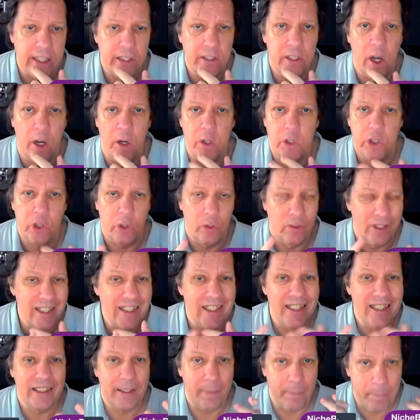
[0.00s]
notes, you
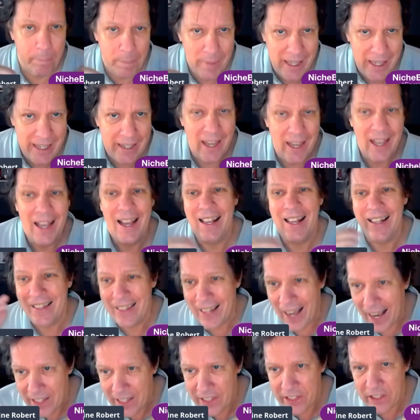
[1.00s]
listen to me,
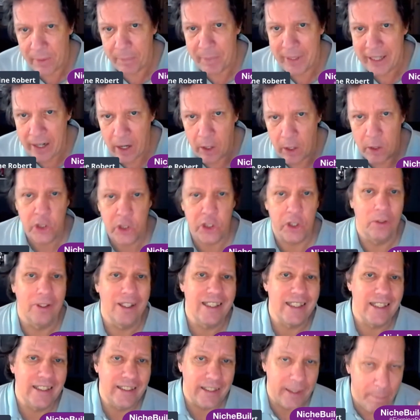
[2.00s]
not somebody else, you
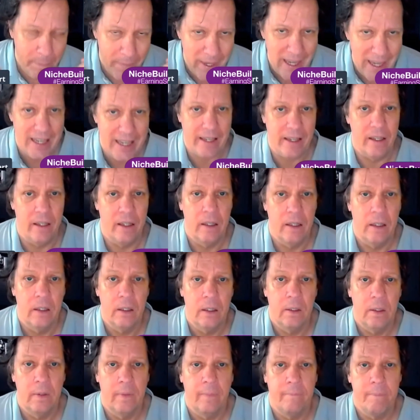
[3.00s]
listen to me.
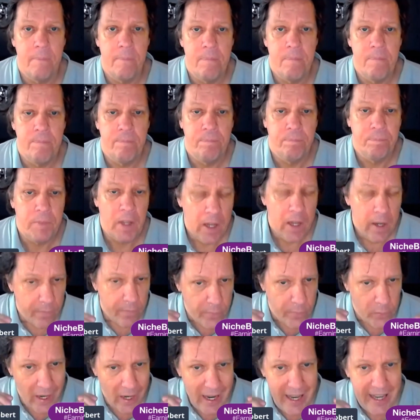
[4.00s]

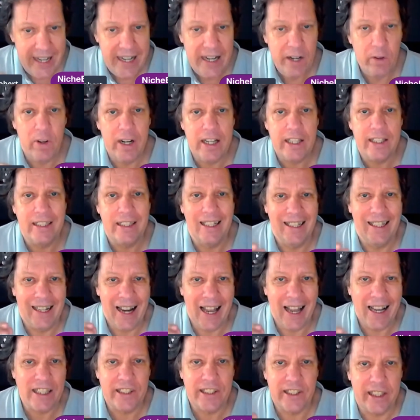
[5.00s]
For any reason, the
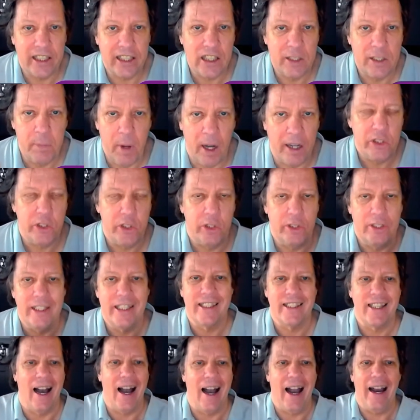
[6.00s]
next six months, you
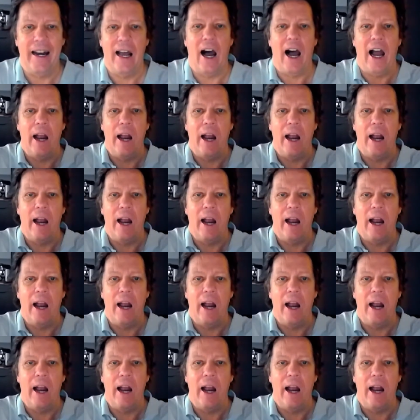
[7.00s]
decide, I